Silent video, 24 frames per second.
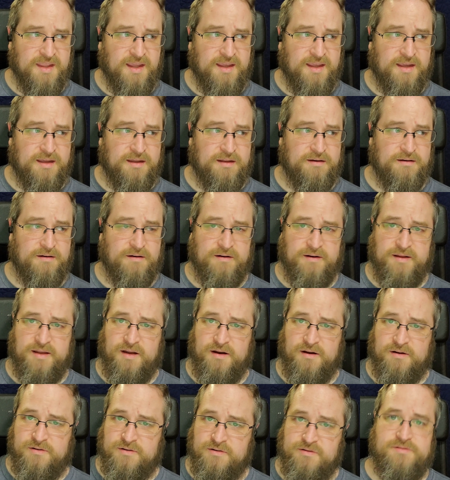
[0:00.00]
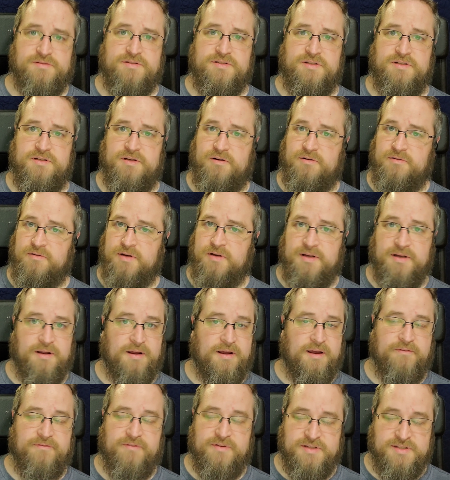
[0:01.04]
And our characters, in
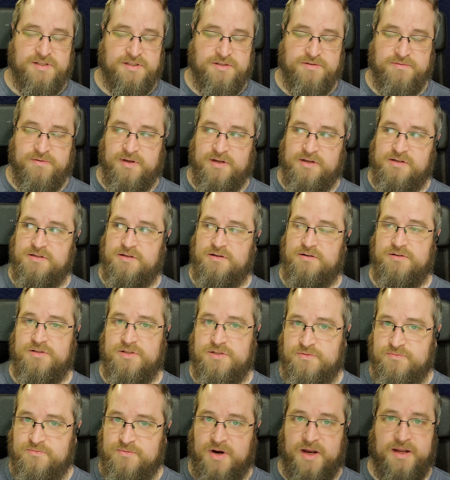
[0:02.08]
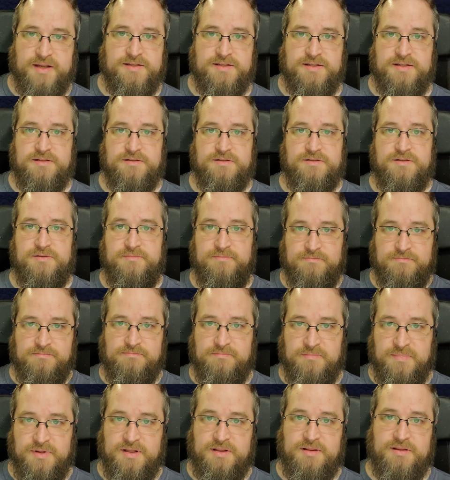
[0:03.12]
every situation are just rising to
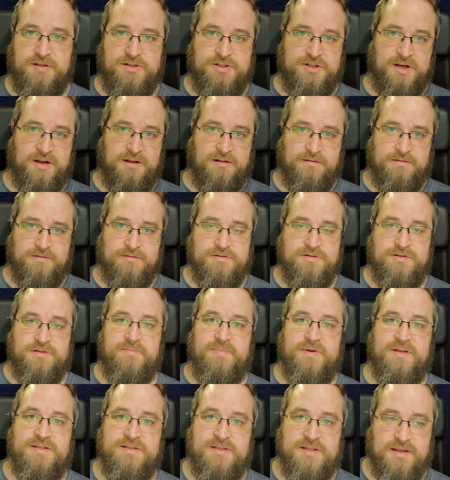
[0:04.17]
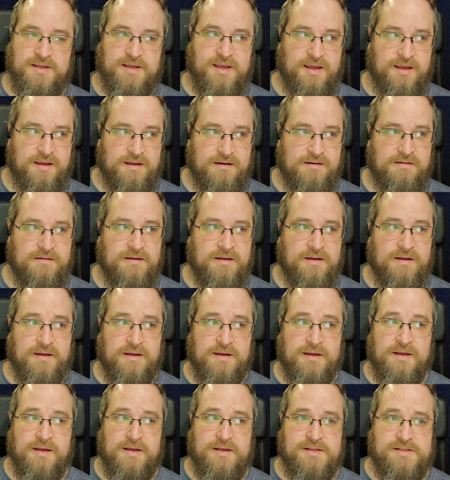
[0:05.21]
meet the challenge the best they can.
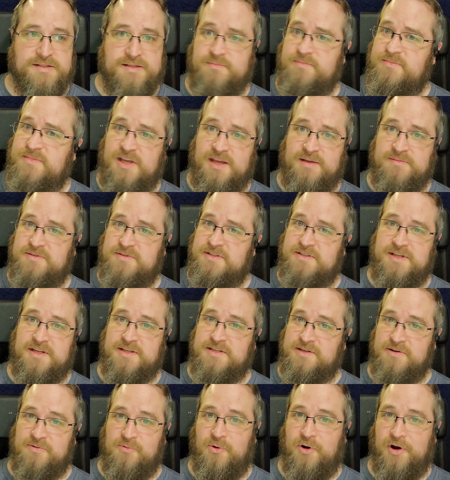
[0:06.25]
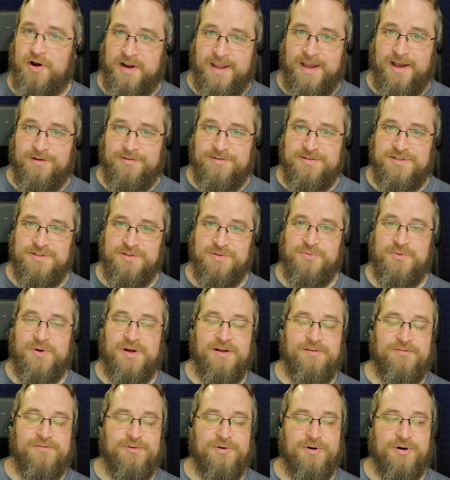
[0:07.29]
Sometimes it doesn't work out too
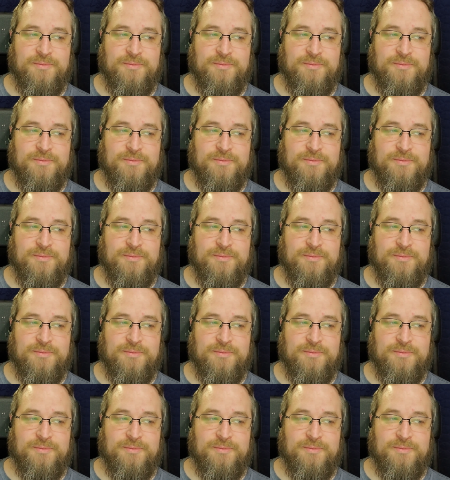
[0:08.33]
well for